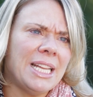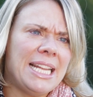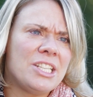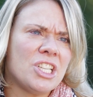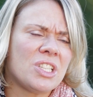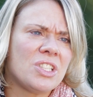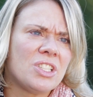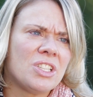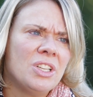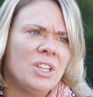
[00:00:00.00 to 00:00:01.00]
He
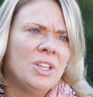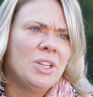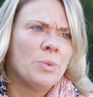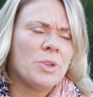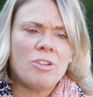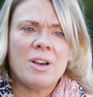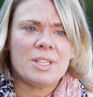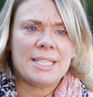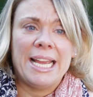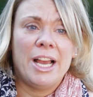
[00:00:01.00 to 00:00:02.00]
just would
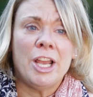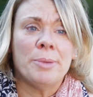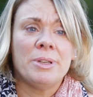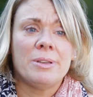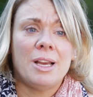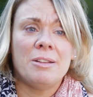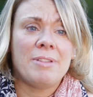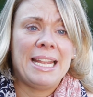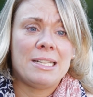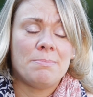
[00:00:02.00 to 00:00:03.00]
rather stay at home and,
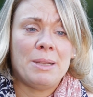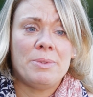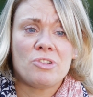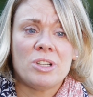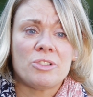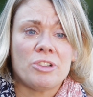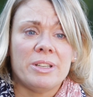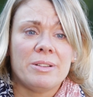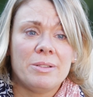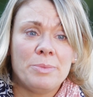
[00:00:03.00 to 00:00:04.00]
and read and be with the
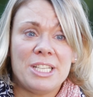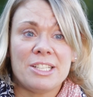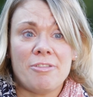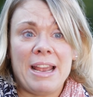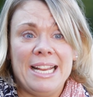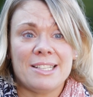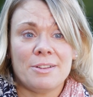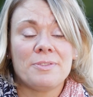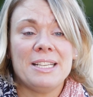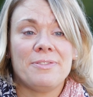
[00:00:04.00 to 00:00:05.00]
children, which is great,
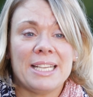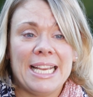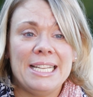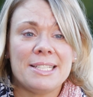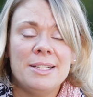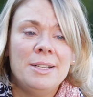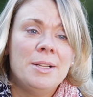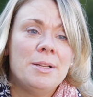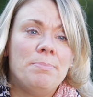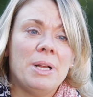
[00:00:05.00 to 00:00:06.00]
obviously, for the kids
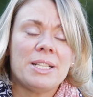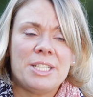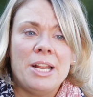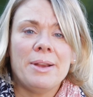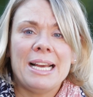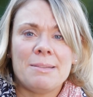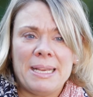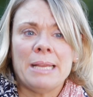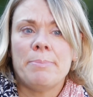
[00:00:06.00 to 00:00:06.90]
but you know it had a big